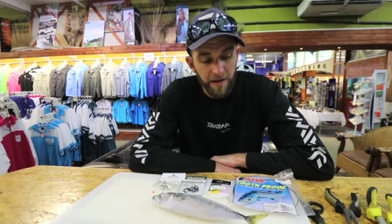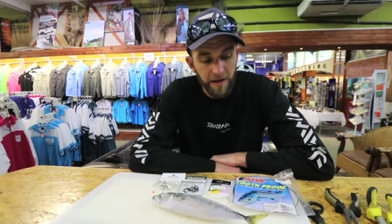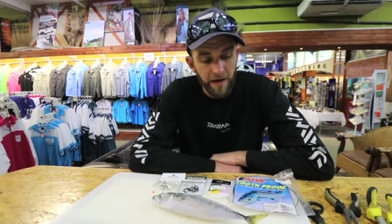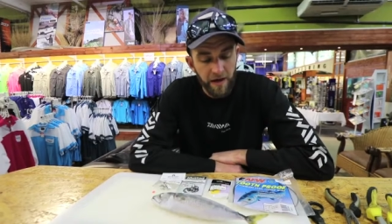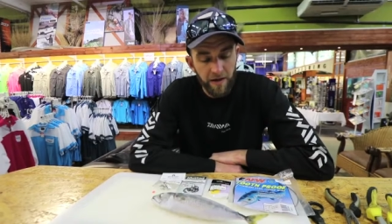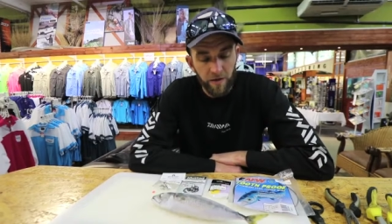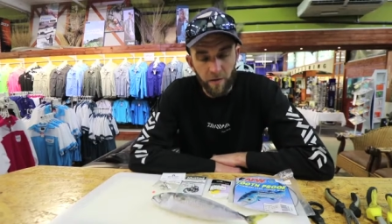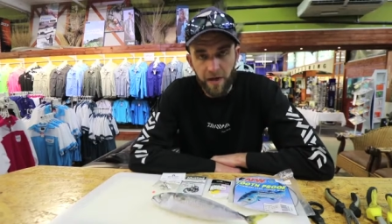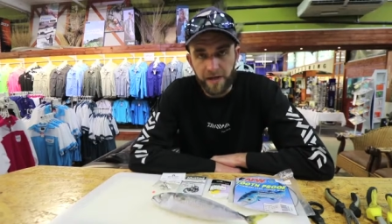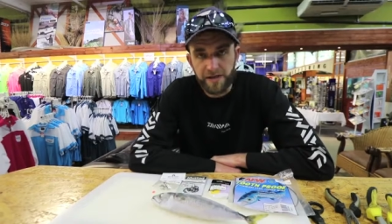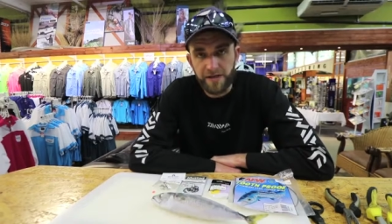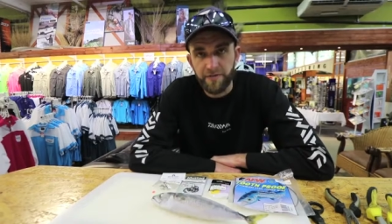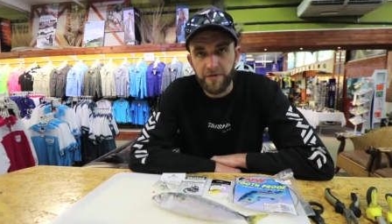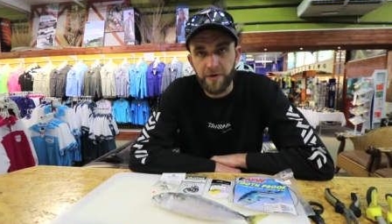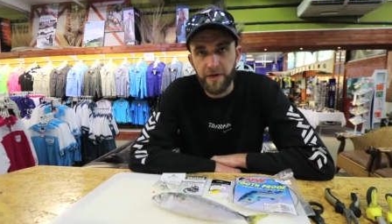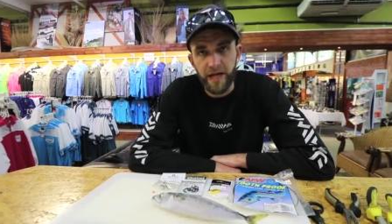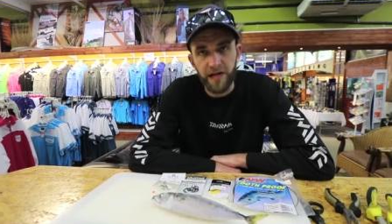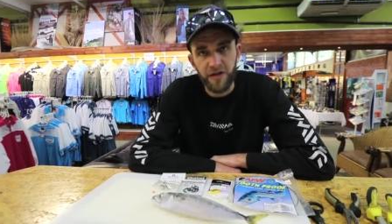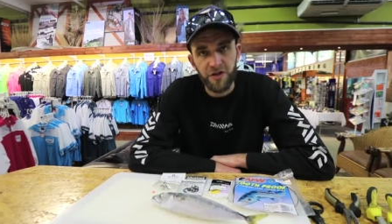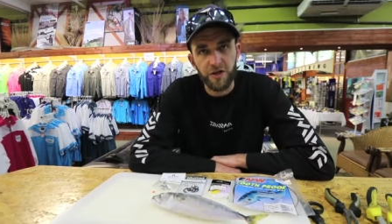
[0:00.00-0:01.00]
Otherwise, if
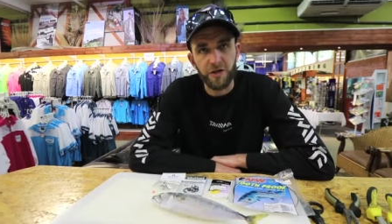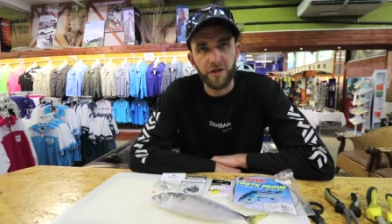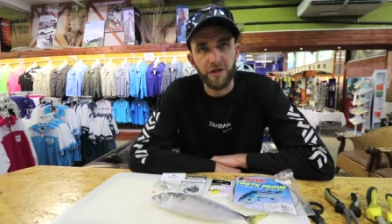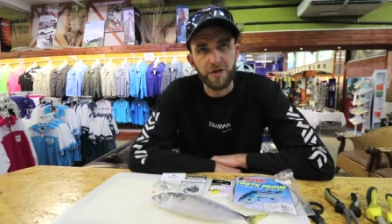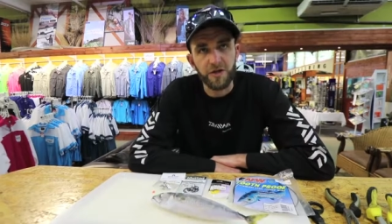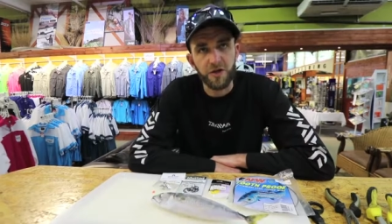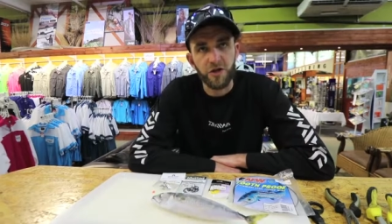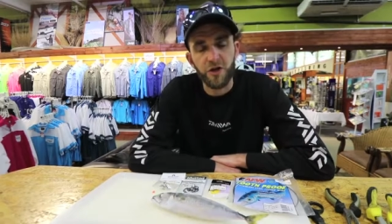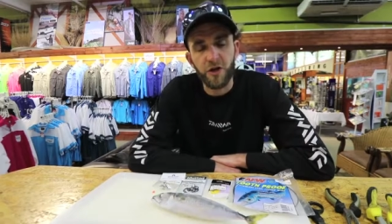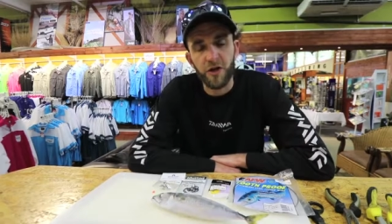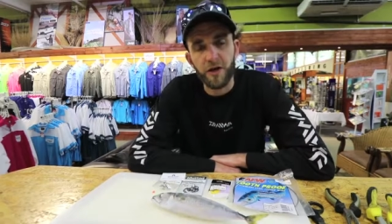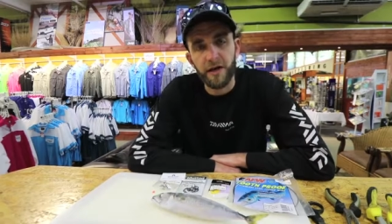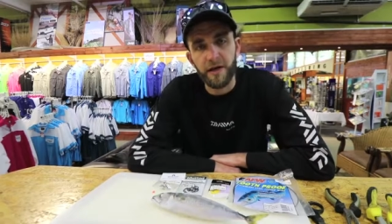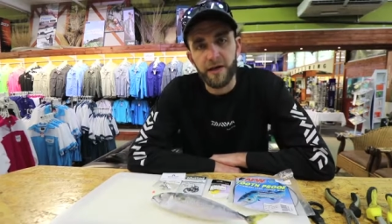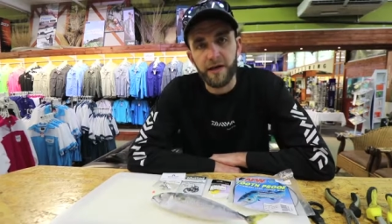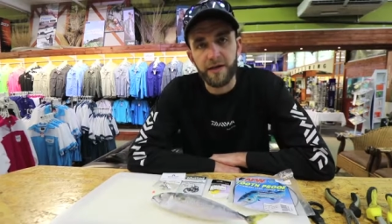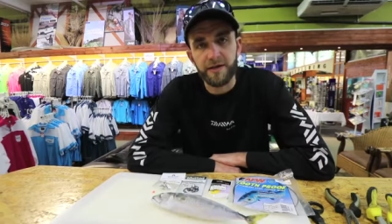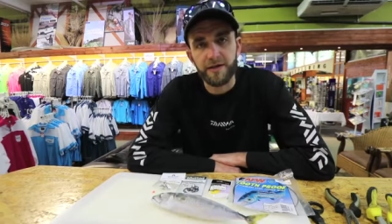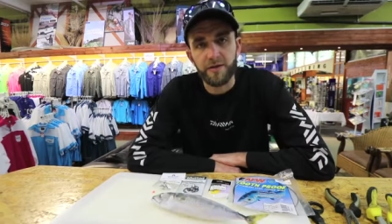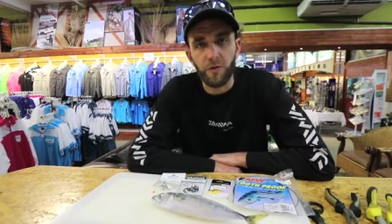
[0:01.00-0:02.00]
you're catching lots of
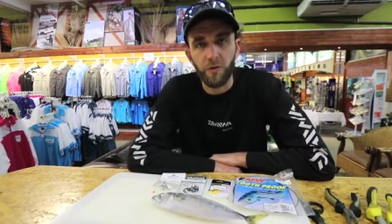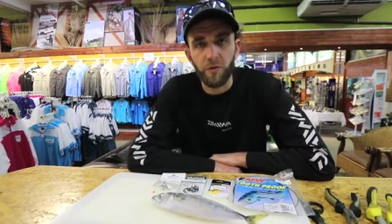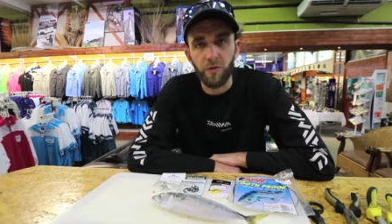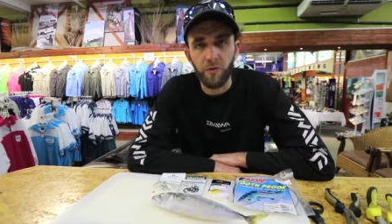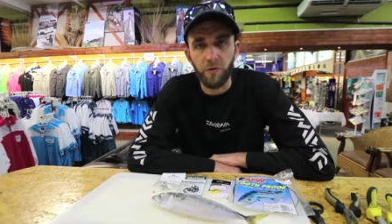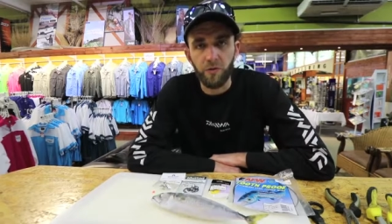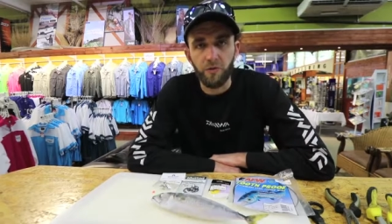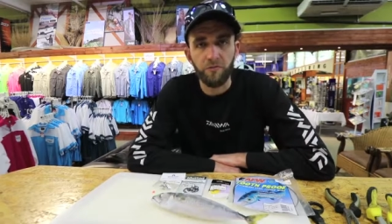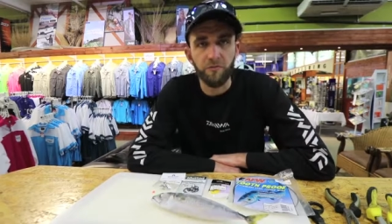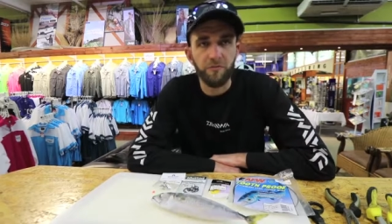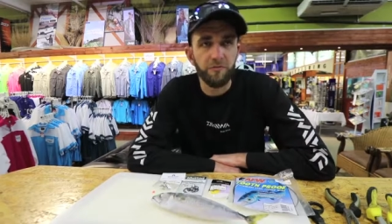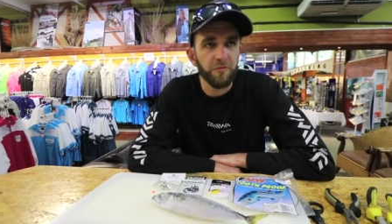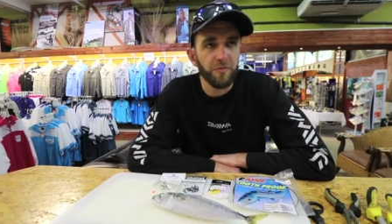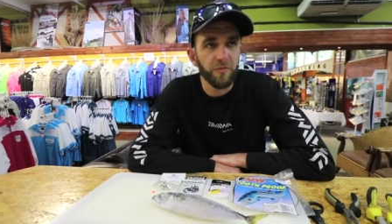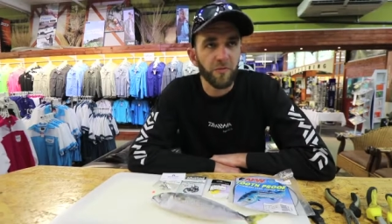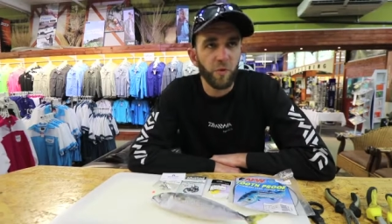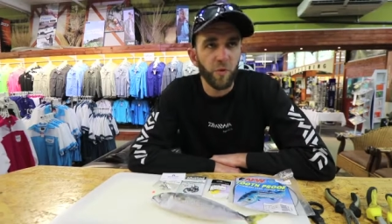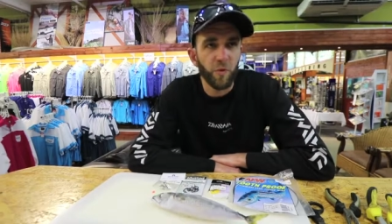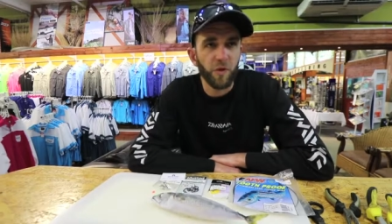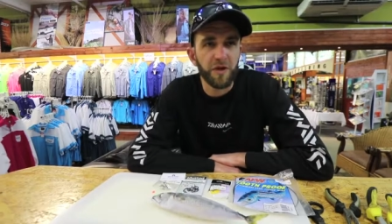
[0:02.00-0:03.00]
shoalies or
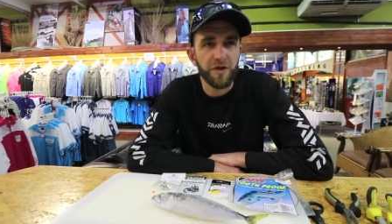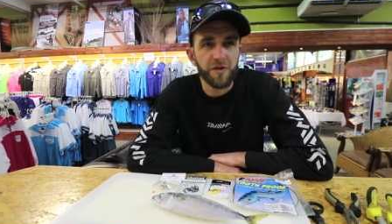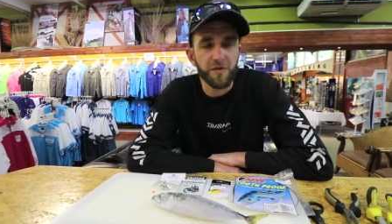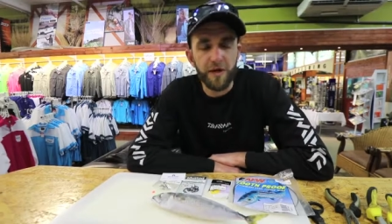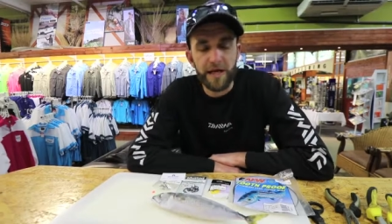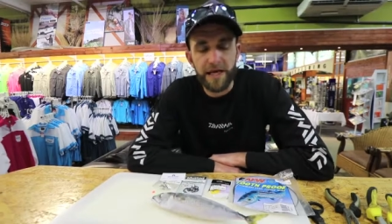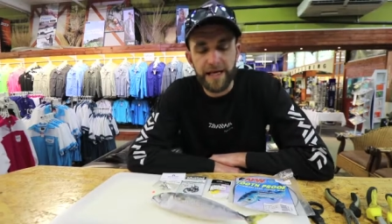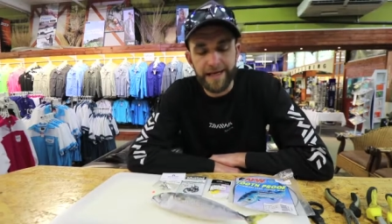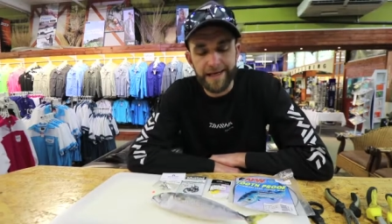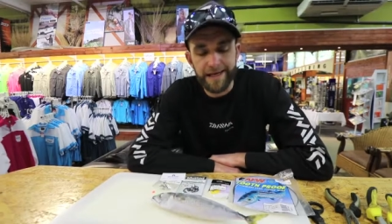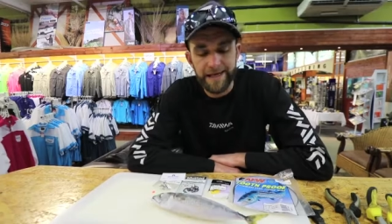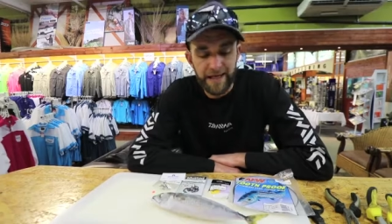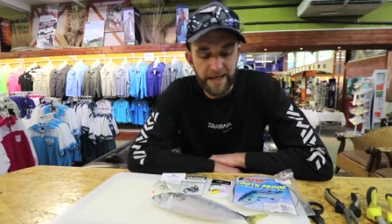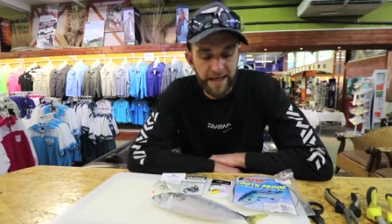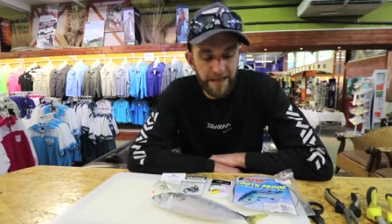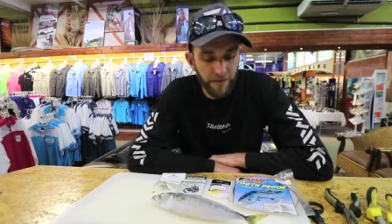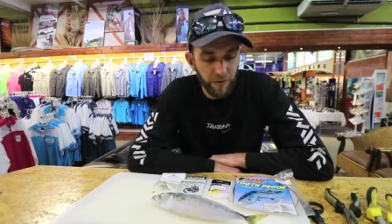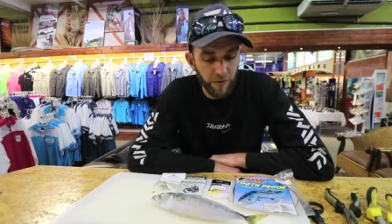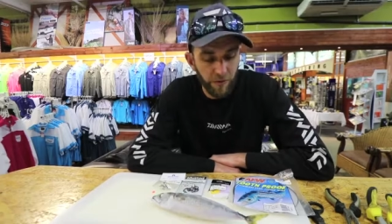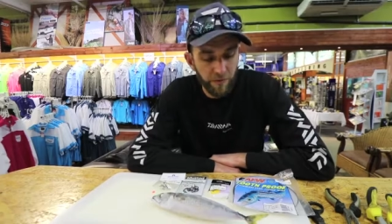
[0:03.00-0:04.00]
the water's really
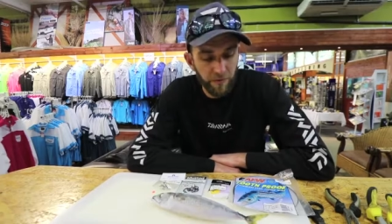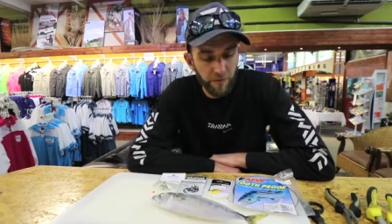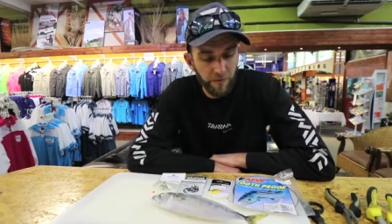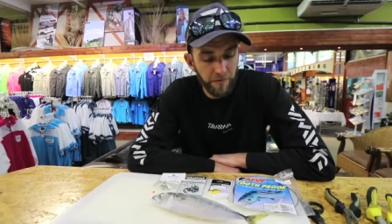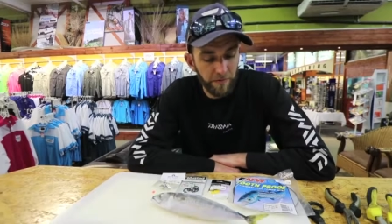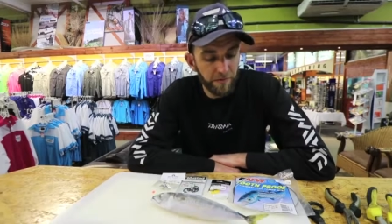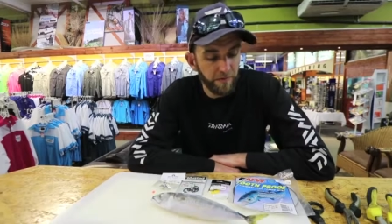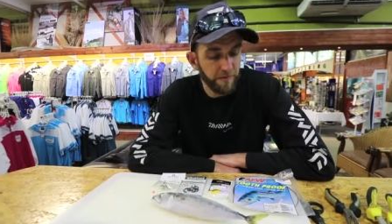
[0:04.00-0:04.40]
clean or